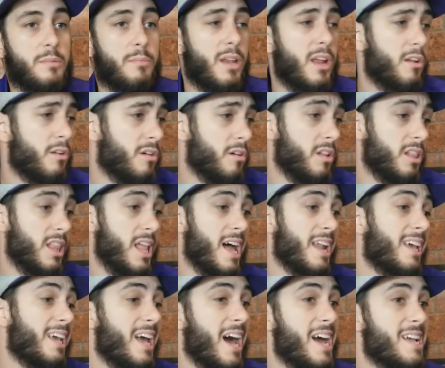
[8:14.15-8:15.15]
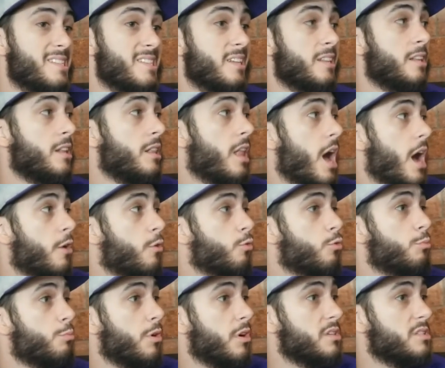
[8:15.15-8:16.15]
And I know a lot of guys in the locker
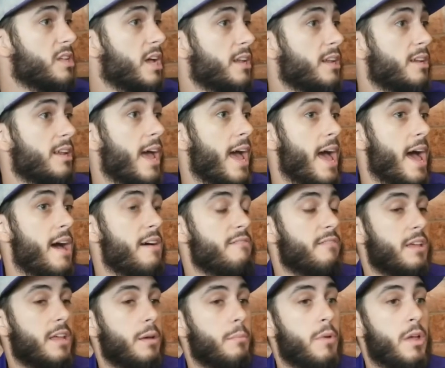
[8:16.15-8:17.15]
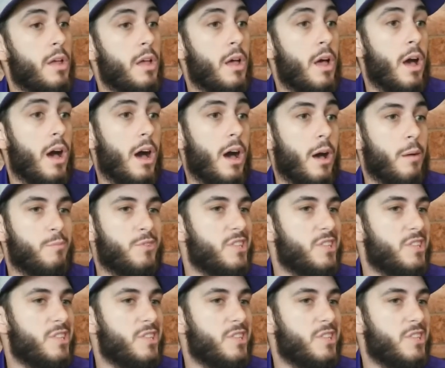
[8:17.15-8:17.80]
room are excited to have him.